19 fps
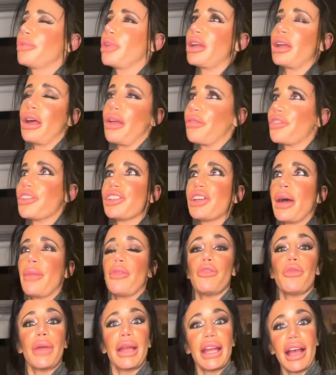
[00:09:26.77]
off the top
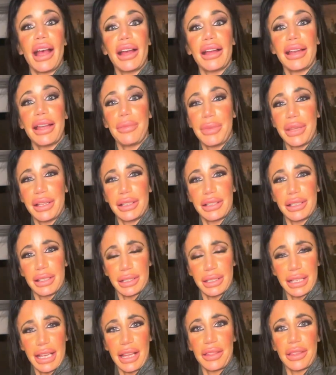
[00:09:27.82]
of my head, I meant to
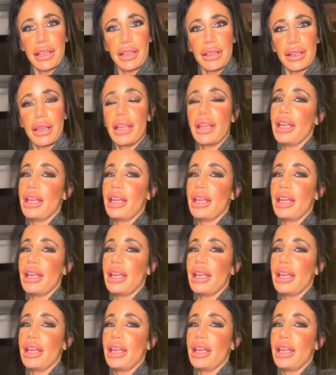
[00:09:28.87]
say that